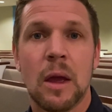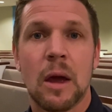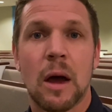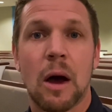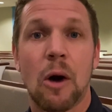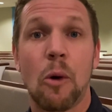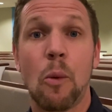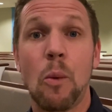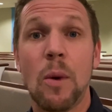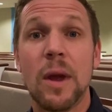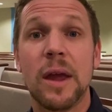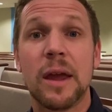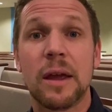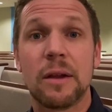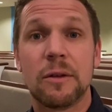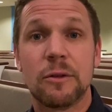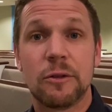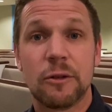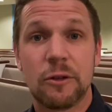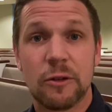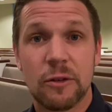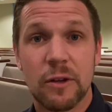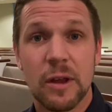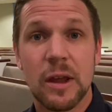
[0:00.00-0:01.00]
We can
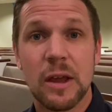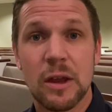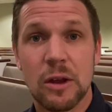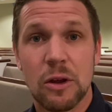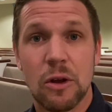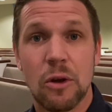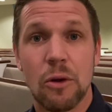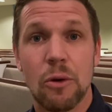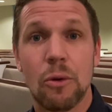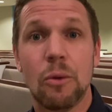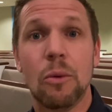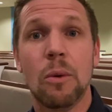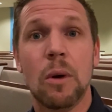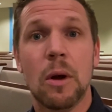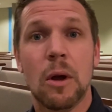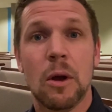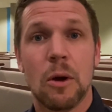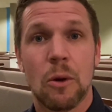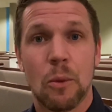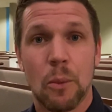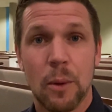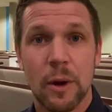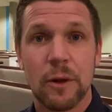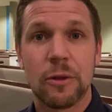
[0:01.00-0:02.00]
seat you
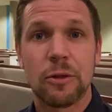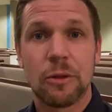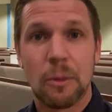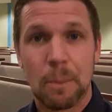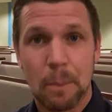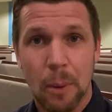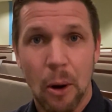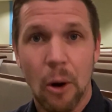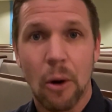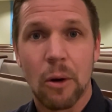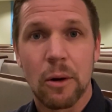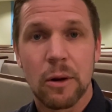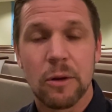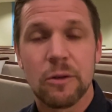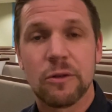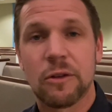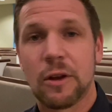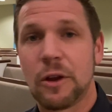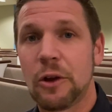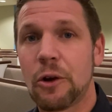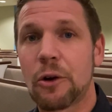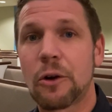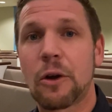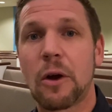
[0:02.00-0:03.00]
with the parties that
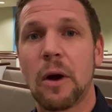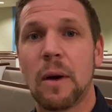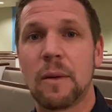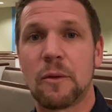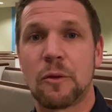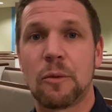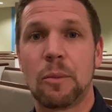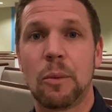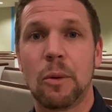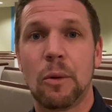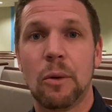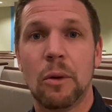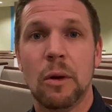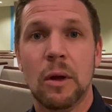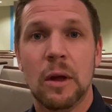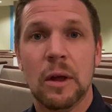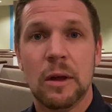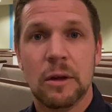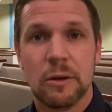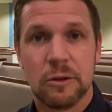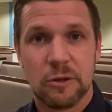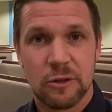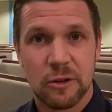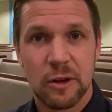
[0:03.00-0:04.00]
you're comfortable
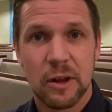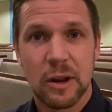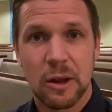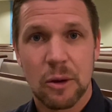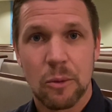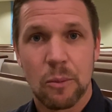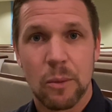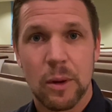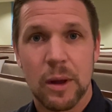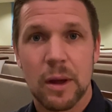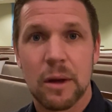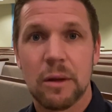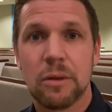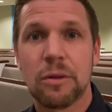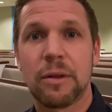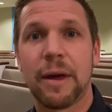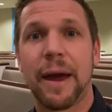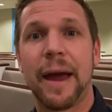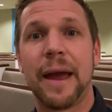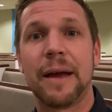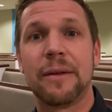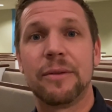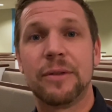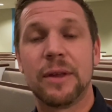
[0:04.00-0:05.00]
sitting with,
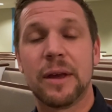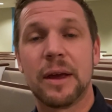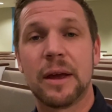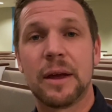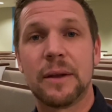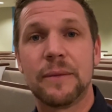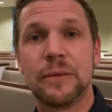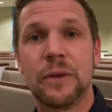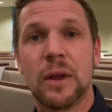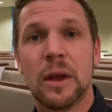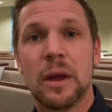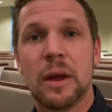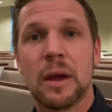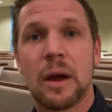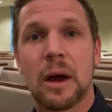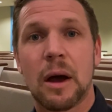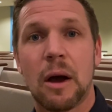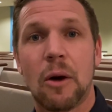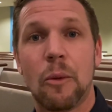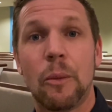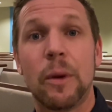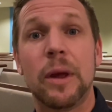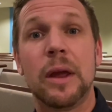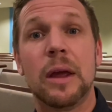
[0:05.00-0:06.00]
and then
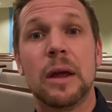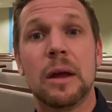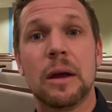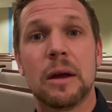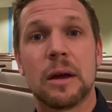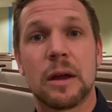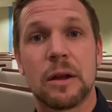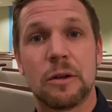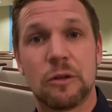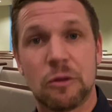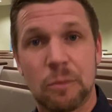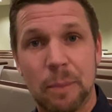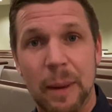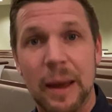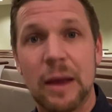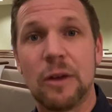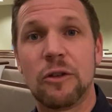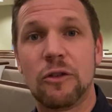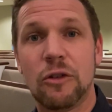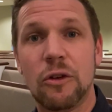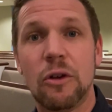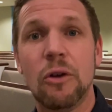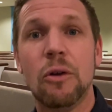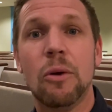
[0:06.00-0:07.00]
we can space
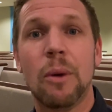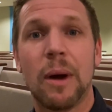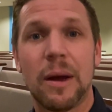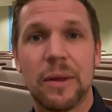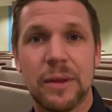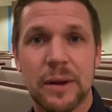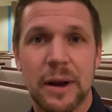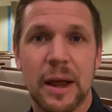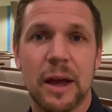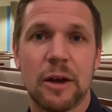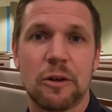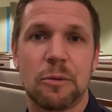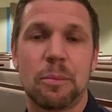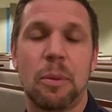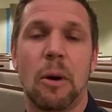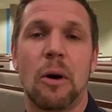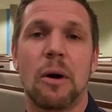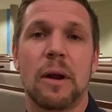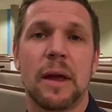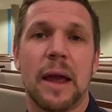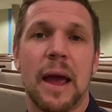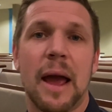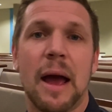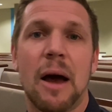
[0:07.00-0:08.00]
you and the next
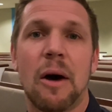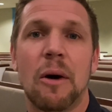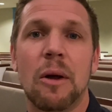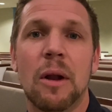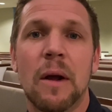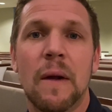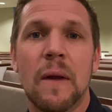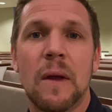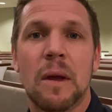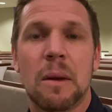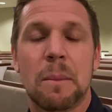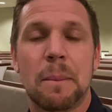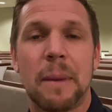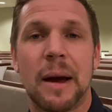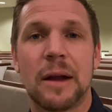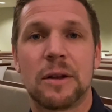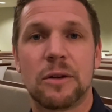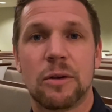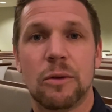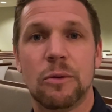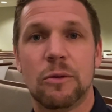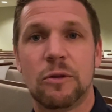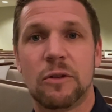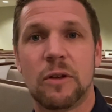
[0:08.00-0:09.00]
party out by
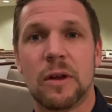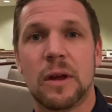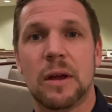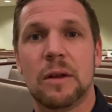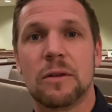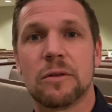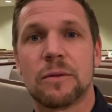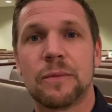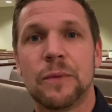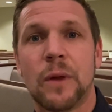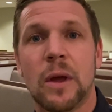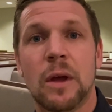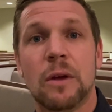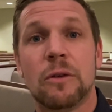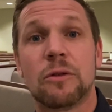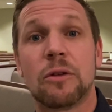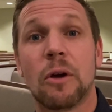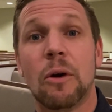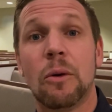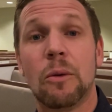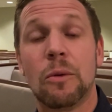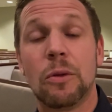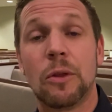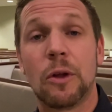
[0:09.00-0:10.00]
2 seats.
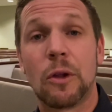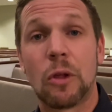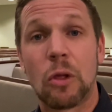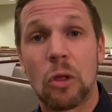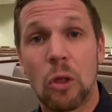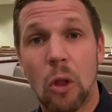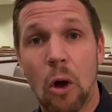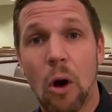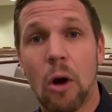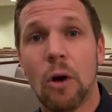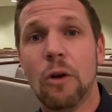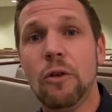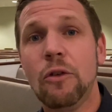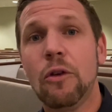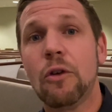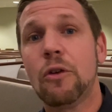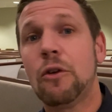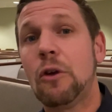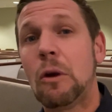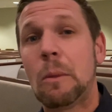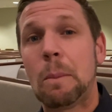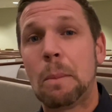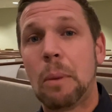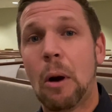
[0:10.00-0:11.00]
So the larger
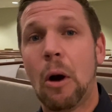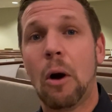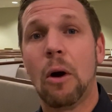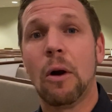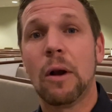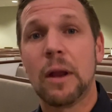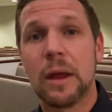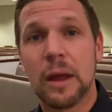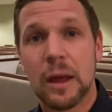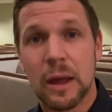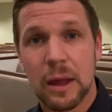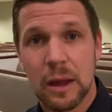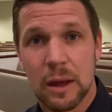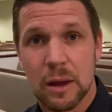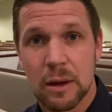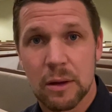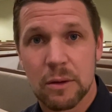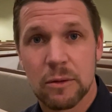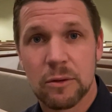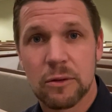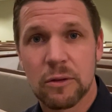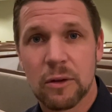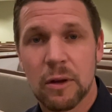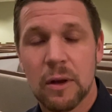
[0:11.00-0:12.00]
your party
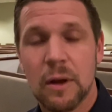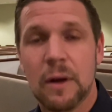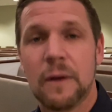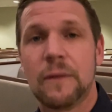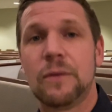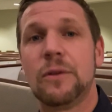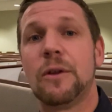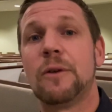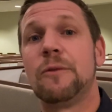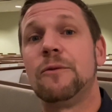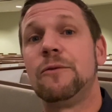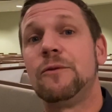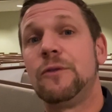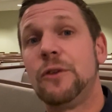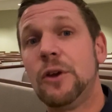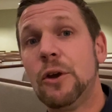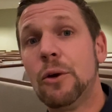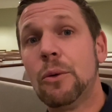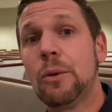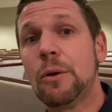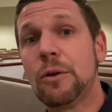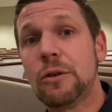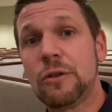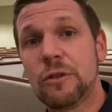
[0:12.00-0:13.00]
is, the
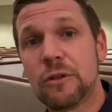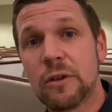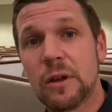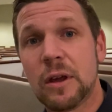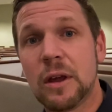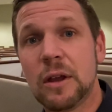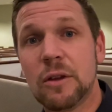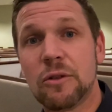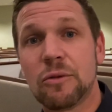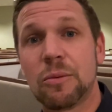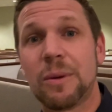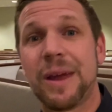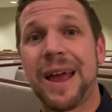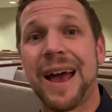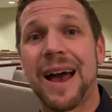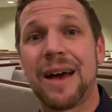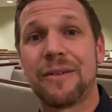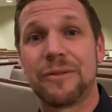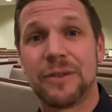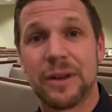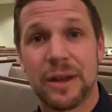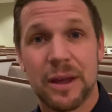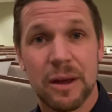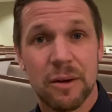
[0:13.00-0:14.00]
fewer seats we have
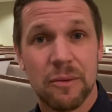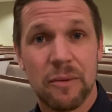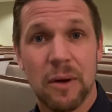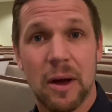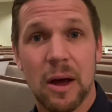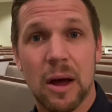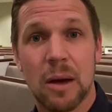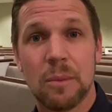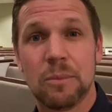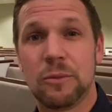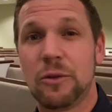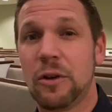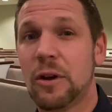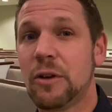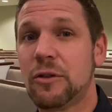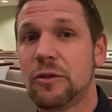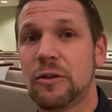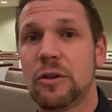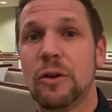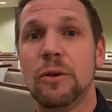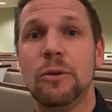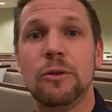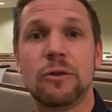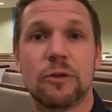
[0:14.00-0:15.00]
to give up just
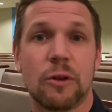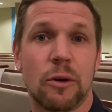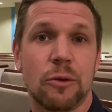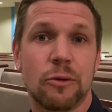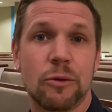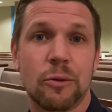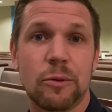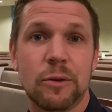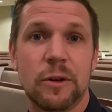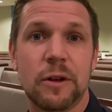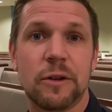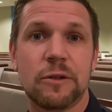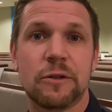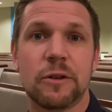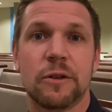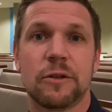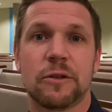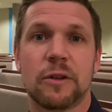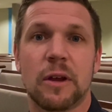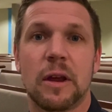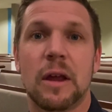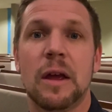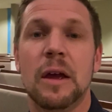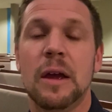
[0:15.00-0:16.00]
to social
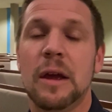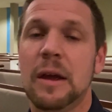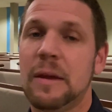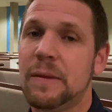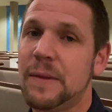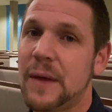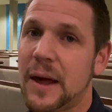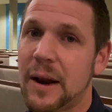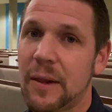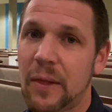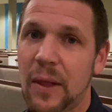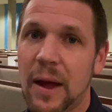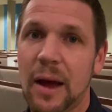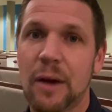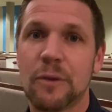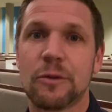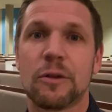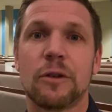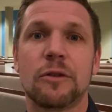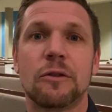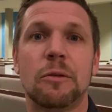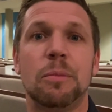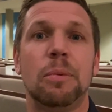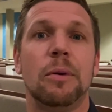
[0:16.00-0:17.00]
distancing. That allows
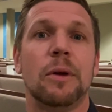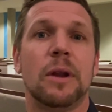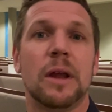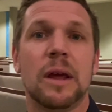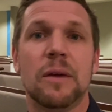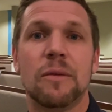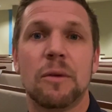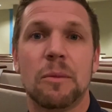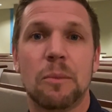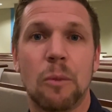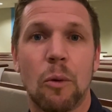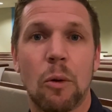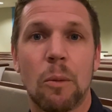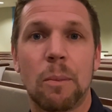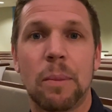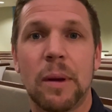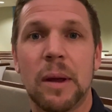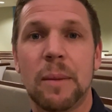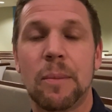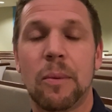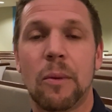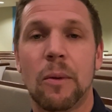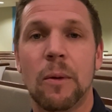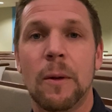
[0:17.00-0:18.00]
us to put even more
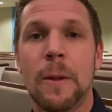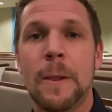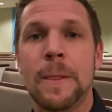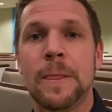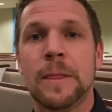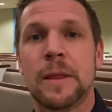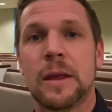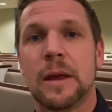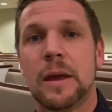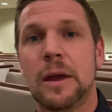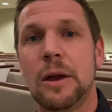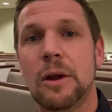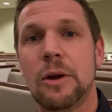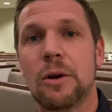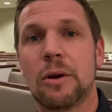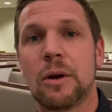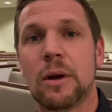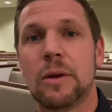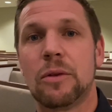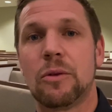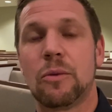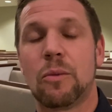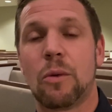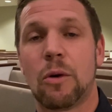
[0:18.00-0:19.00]
people here
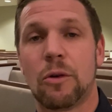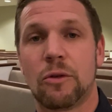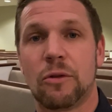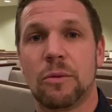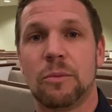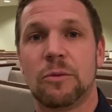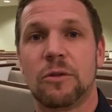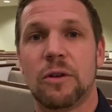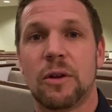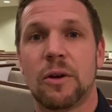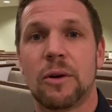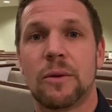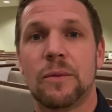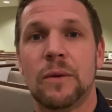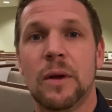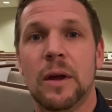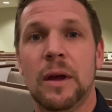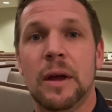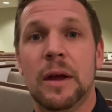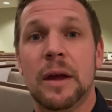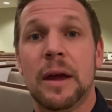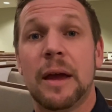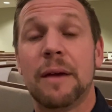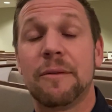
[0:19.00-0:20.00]
in the worship center.
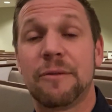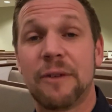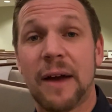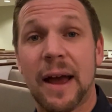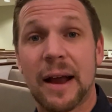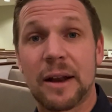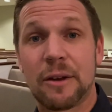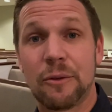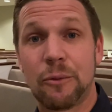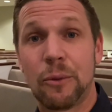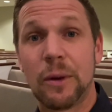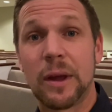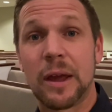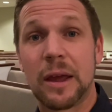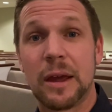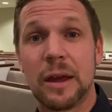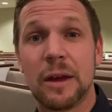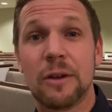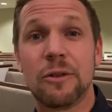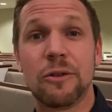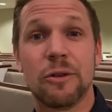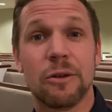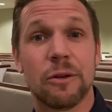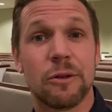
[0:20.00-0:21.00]
In fact, if we can
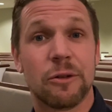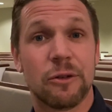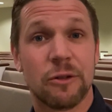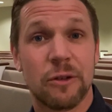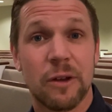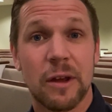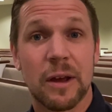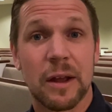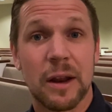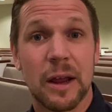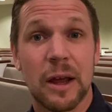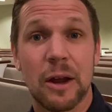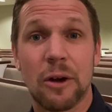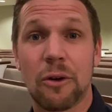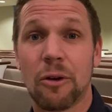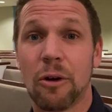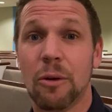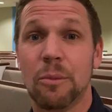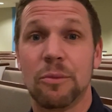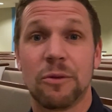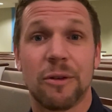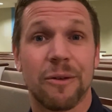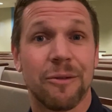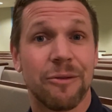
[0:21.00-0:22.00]
get you to sit in
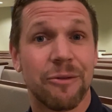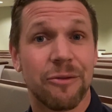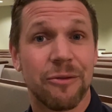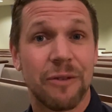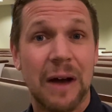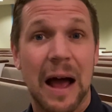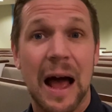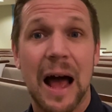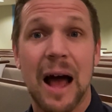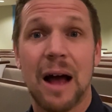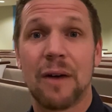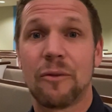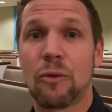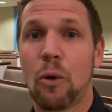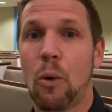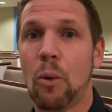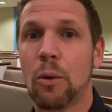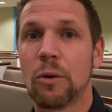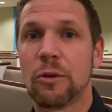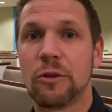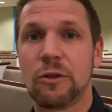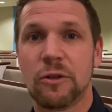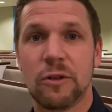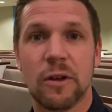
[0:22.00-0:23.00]
groups of 5 or
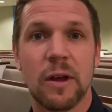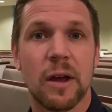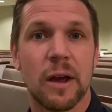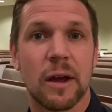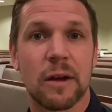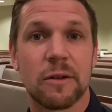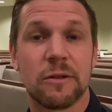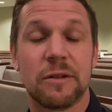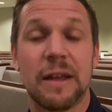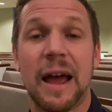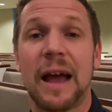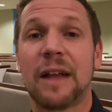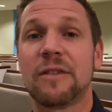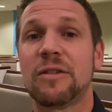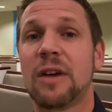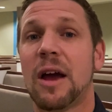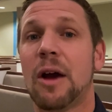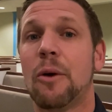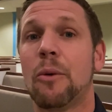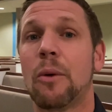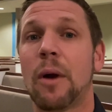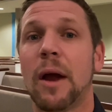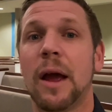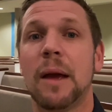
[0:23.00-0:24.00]
6, that's how
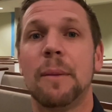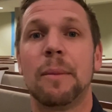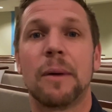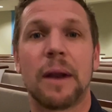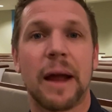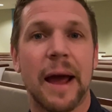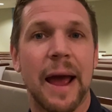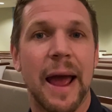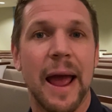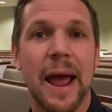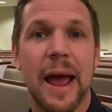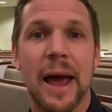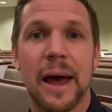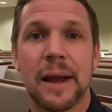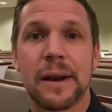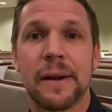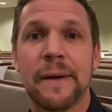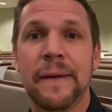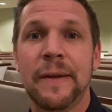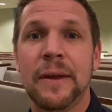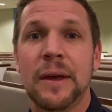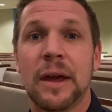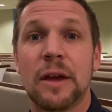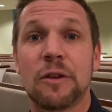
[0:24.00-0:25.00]
we're able to add
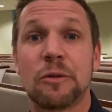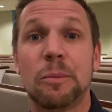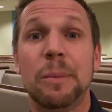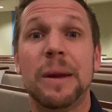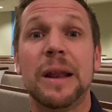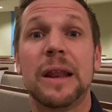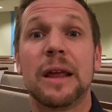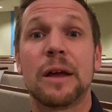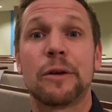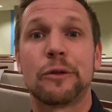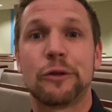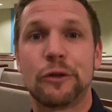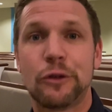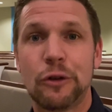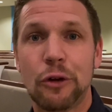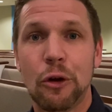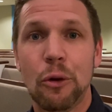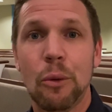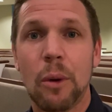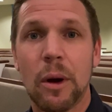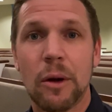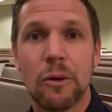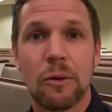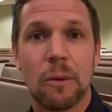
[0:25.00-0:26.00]
as many as
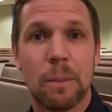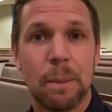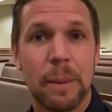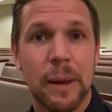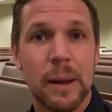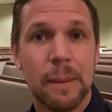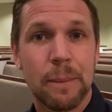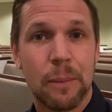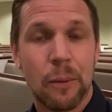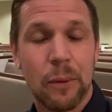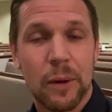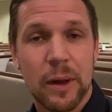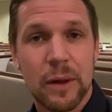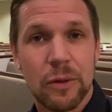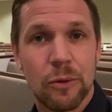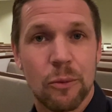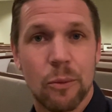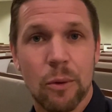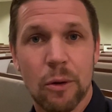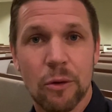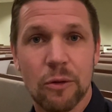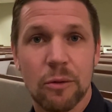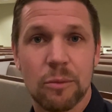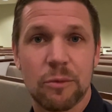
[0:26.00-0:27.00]
200 people in the
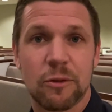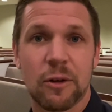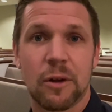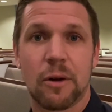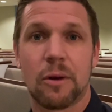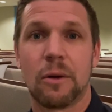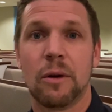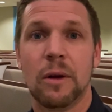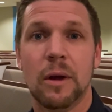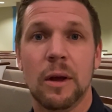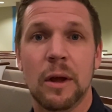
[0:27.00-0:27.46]
worship center.